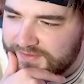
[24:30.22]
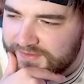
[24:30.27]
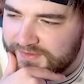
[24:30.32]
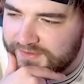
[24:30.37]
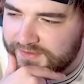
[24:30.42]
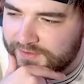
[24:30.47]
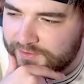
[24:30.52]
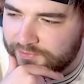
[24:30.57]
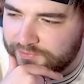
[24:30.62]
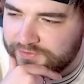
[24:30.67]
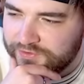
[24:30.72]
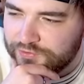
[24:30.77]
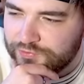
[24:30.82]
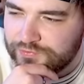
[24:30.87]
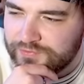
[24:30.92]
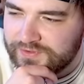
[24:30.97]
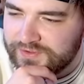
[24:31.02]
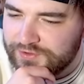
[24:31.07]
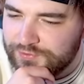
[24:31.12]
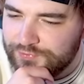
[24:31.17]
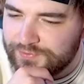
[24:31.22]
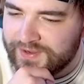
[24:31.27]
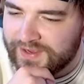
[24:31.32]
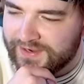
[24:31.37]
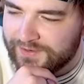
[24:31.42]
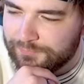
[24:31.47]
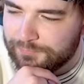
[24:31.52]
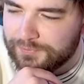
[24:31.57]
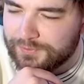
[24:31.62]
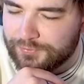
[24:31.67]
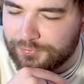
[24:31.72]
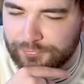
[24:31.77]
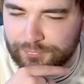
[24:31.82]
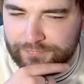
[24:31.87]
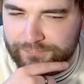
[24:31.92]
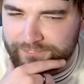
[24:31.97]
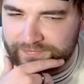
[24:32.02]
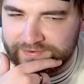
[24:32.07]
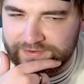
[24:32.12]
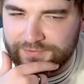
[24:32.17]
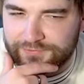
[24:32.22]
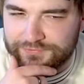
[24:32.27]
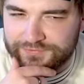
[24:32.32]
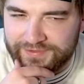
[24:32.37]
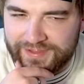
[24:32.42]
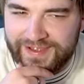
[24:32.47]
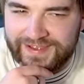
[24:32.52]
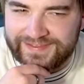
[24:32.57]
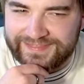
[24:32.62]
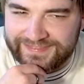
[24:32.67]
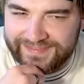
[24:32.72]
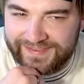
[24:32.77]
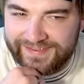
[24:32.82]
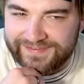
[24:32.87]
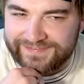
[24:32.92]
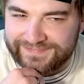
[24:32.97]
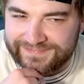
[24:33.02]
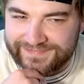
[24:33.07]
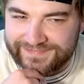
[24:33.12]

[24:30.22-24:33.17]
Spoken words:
You know, you kind of record videos like this,